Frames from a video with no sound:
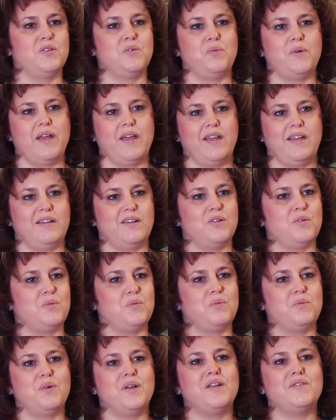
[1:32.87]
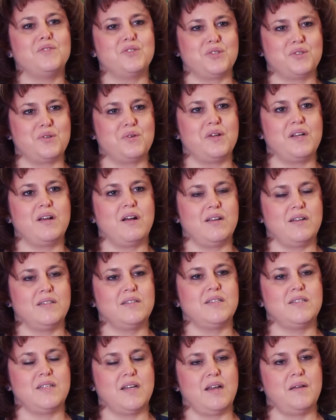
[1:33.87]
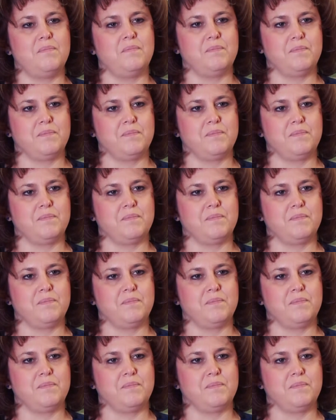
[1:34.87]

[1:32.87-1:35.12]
the weight or whatever's going on at the time.